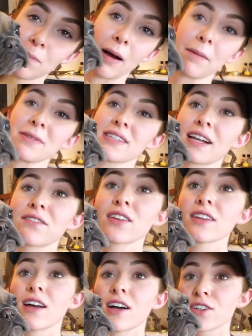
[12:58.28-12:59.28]
we're gonna Poppy's go gonna have
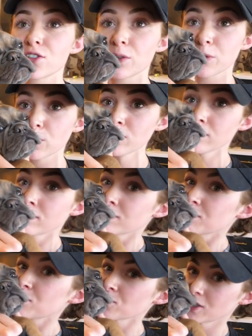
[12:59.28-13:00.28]
the laundry room.
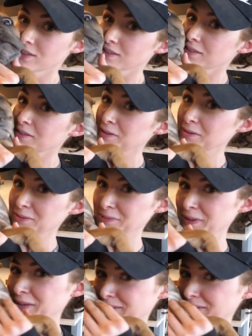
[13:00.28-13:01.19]
She's gonna have the laundry room.